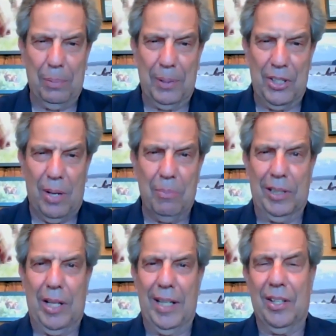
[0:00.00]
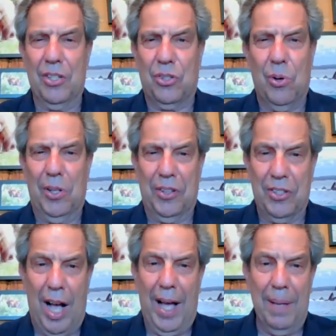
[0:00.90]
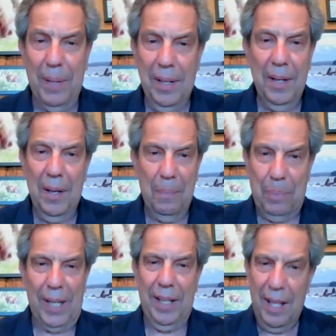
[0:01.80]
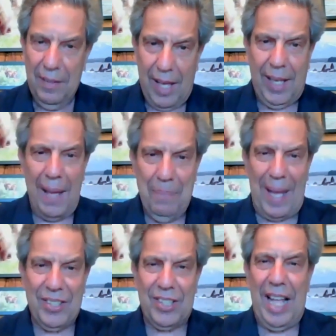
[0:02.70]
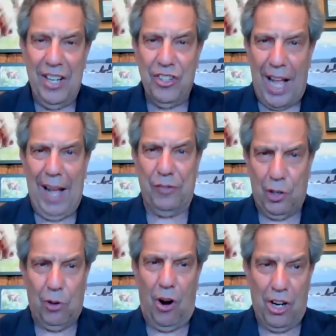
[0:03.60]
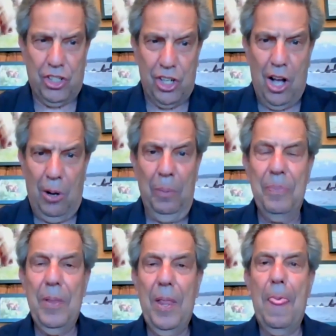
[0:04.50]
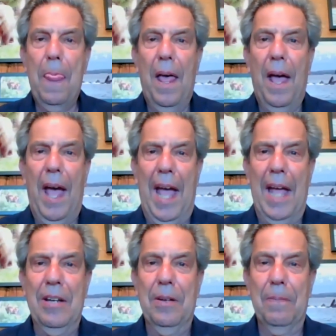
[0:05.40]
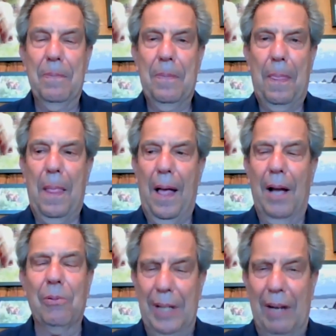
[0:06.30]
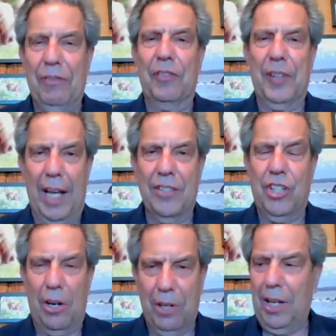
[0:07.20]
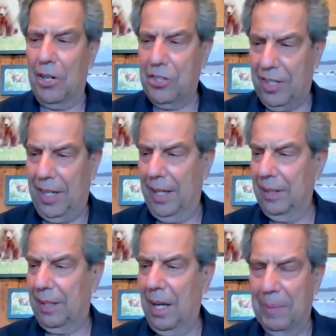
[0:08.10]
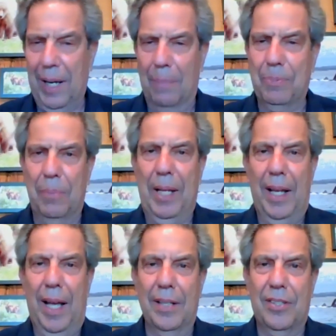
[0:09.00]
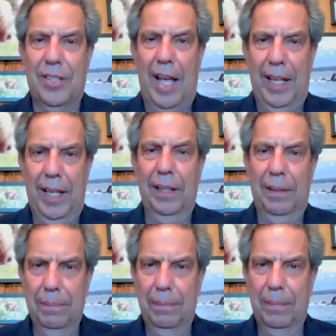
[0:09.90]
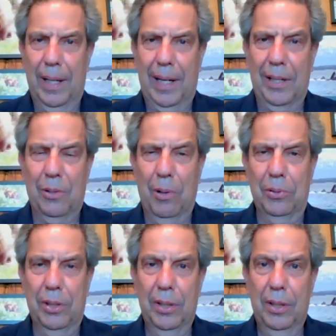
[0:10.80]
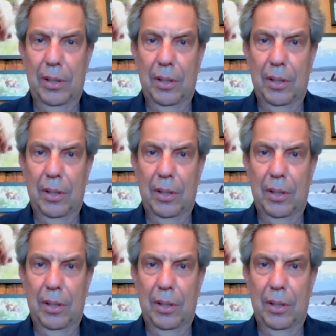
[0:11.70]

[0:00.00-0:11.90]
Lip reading: probably somewhat like this all the time. But they came backstage after our show, and I will never forget Jerry Garcia coming up to me and saying, and I quote,